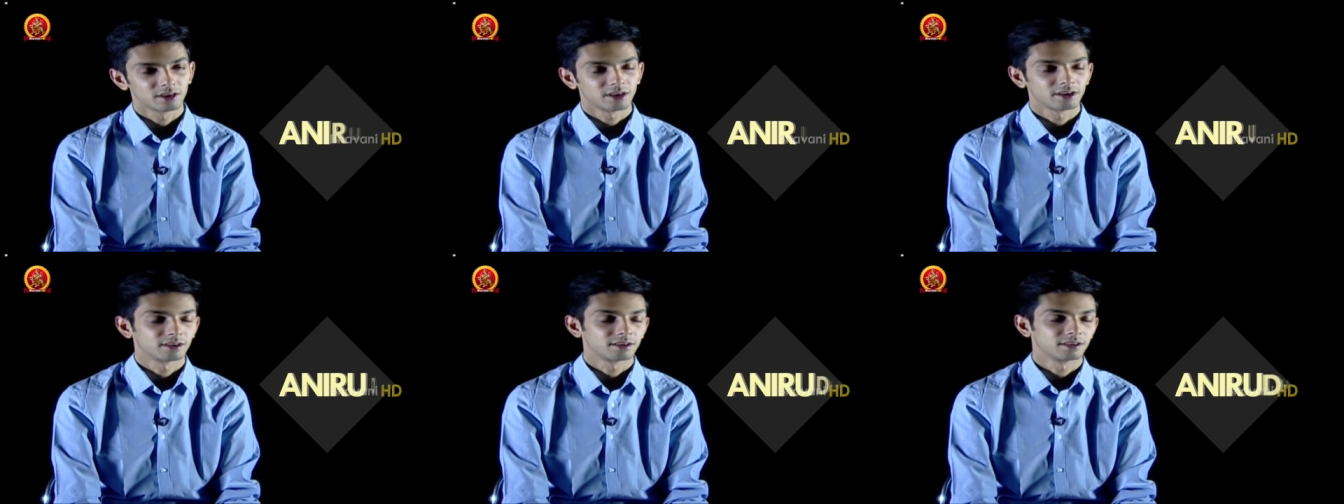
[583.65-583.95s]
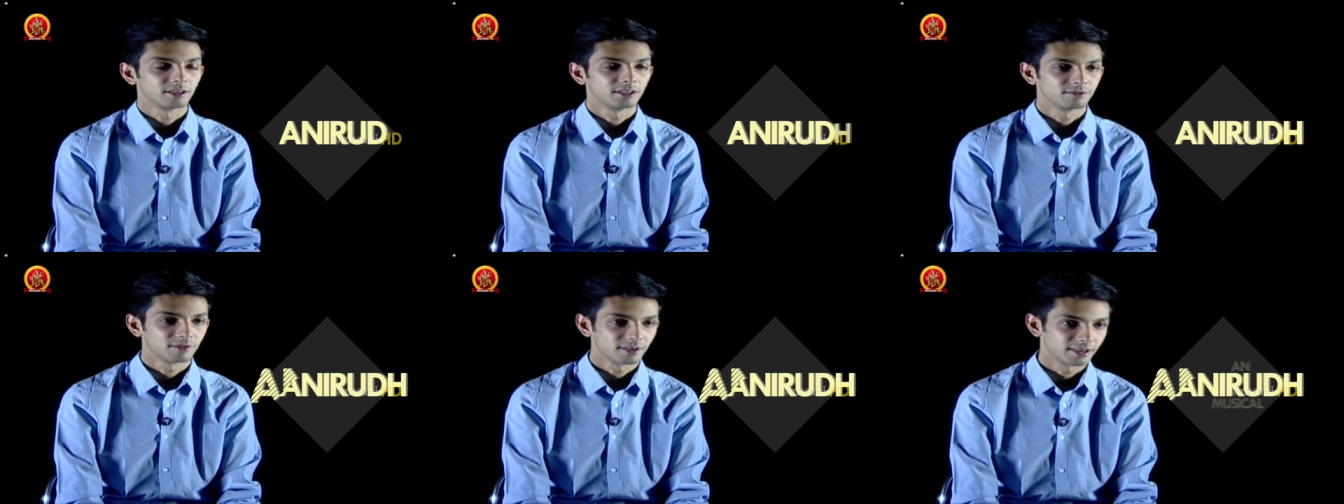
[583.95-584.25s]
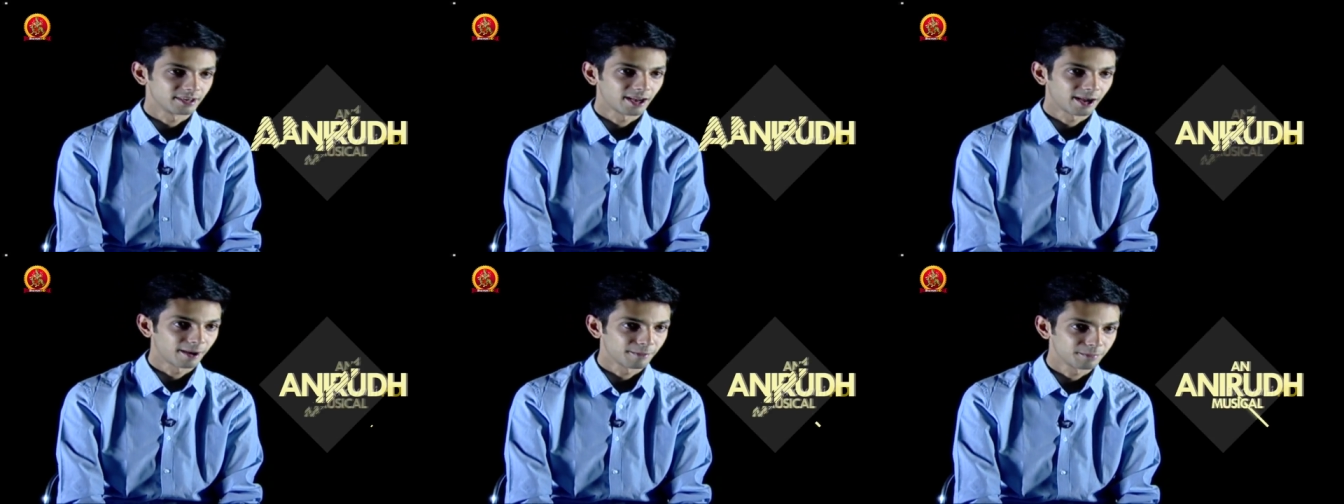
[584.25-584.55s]
and he's very
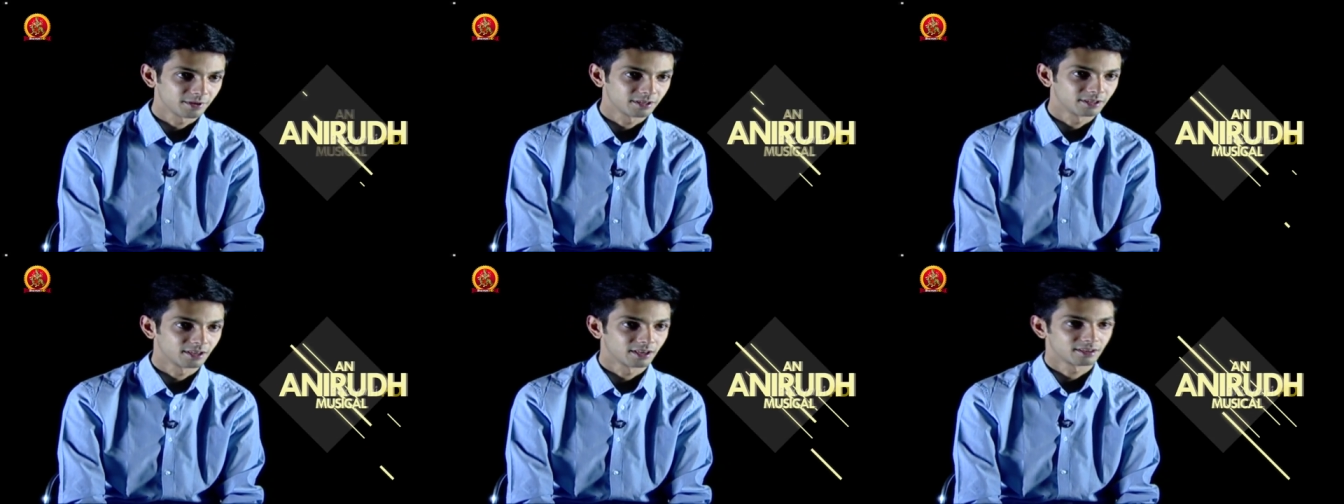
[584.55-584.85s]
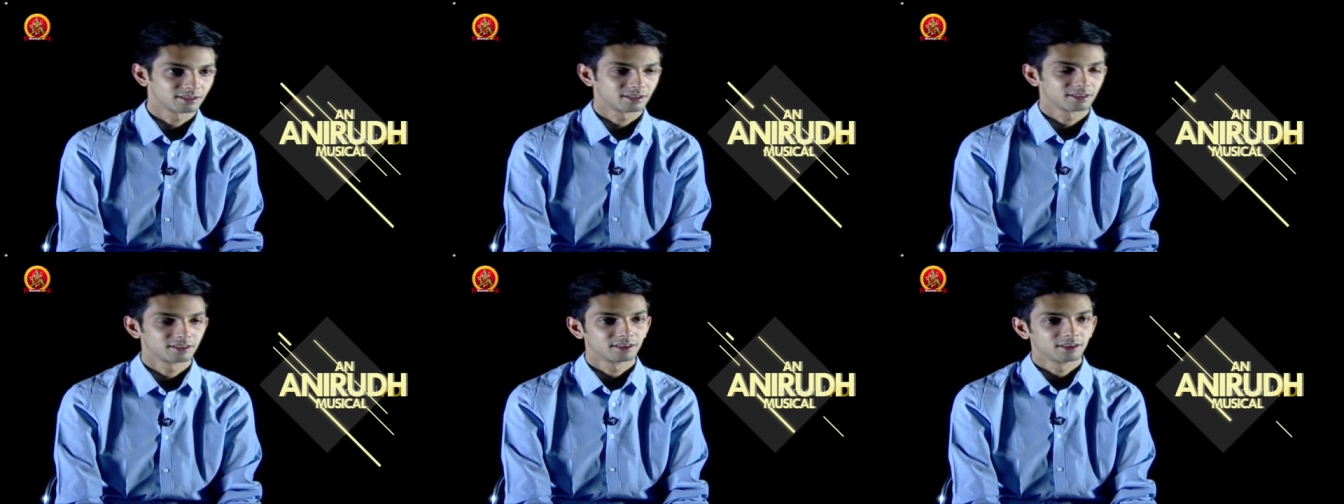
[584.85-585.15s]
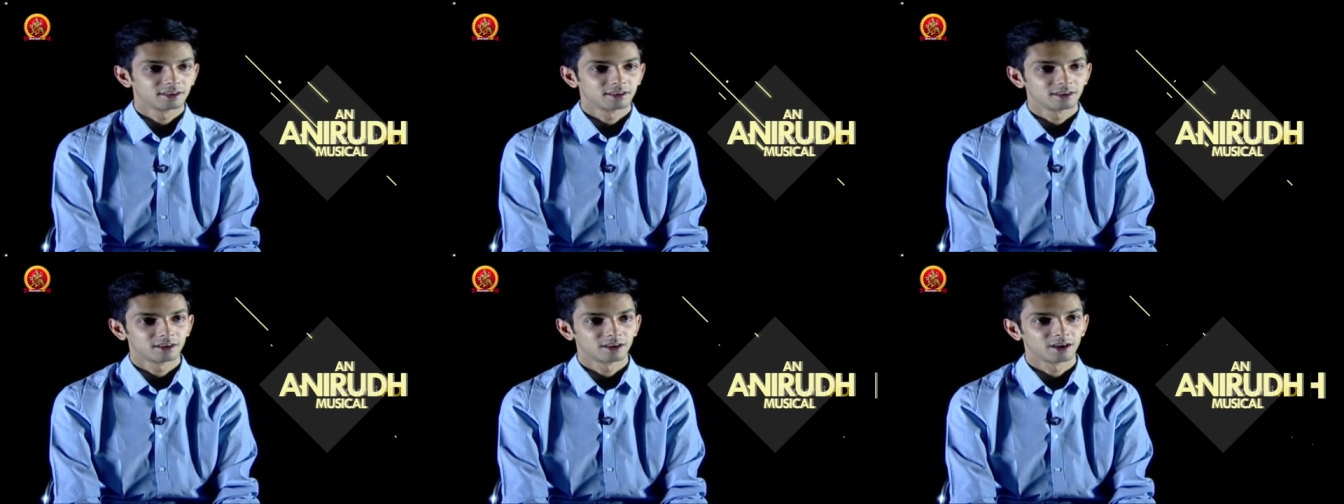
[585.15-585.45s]
happy that
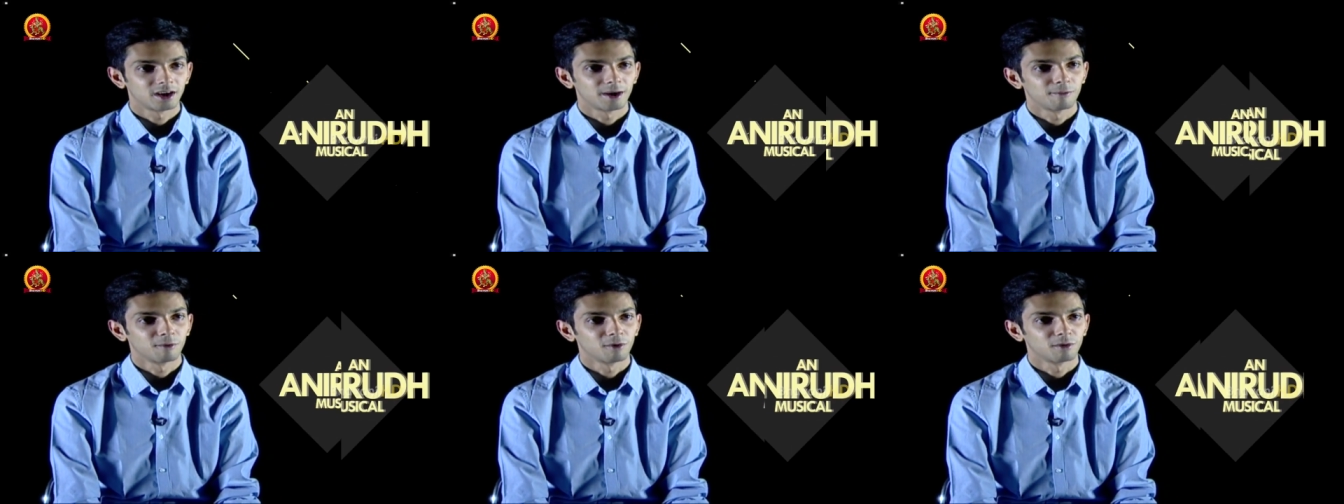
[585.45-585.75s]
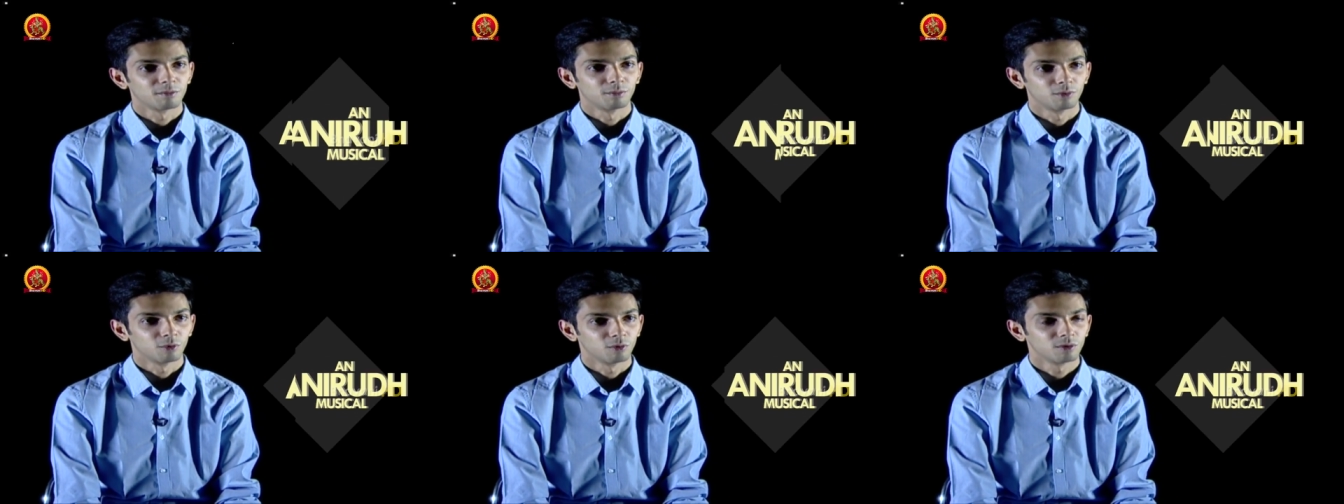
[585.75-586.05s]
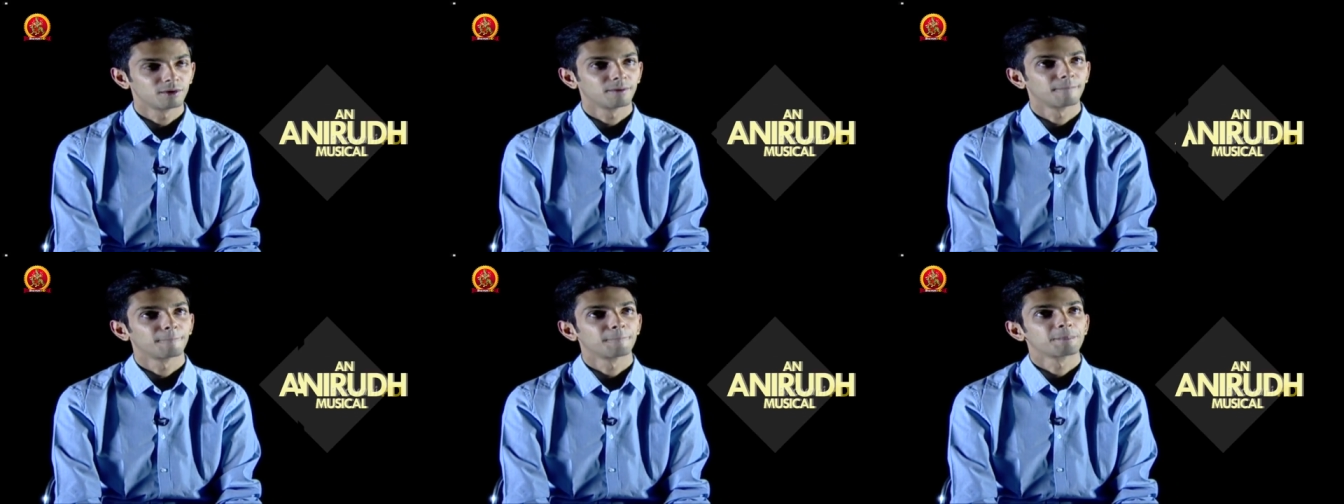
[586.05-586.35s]
I'm on
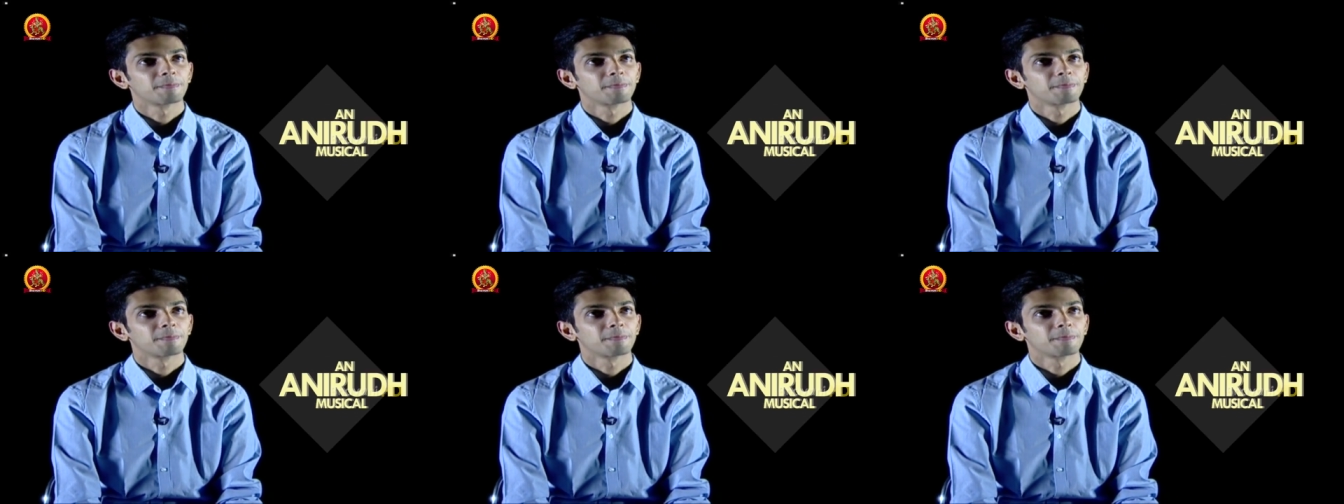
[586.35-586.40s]
board.